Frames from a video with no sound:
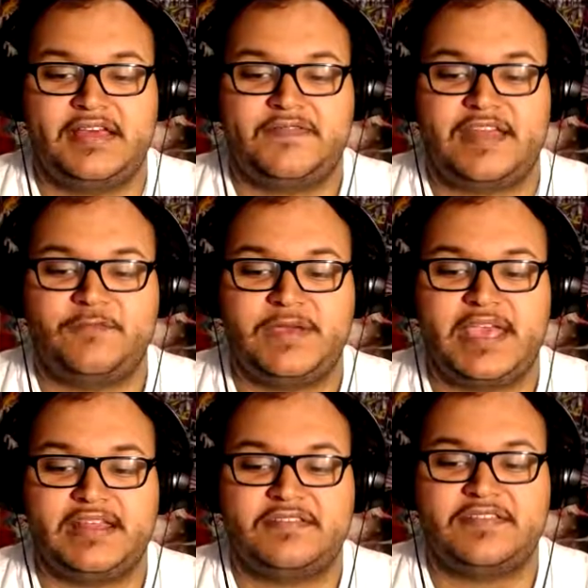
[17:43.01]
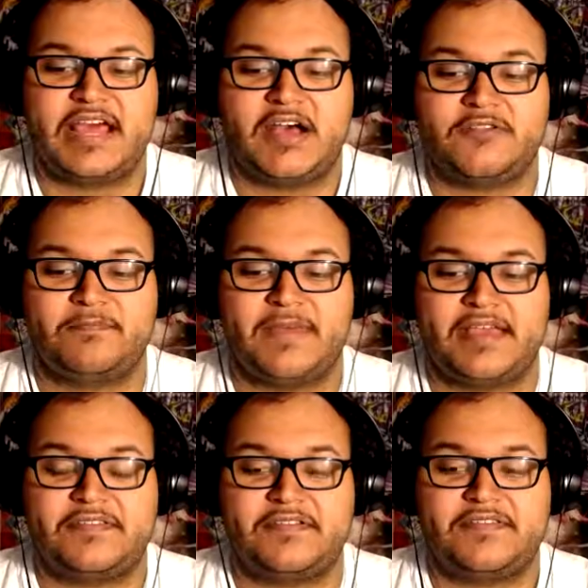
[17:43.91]
then we headed to the
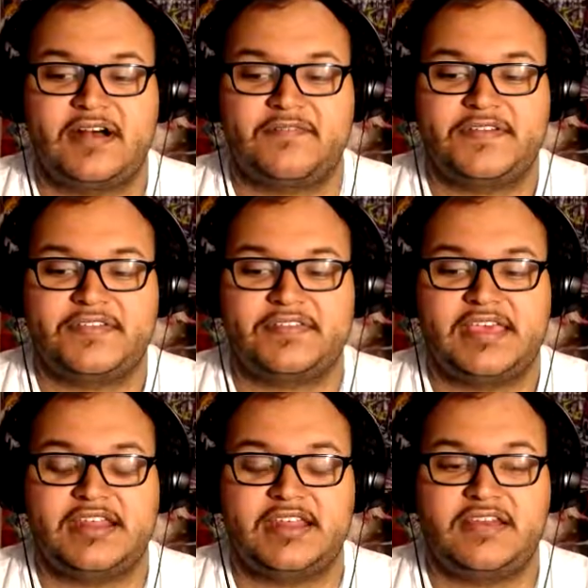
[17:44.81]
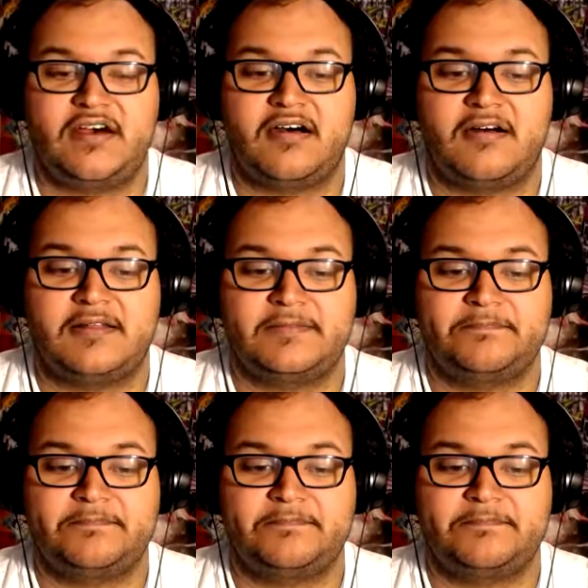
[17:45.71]
housemaster's office in the hall.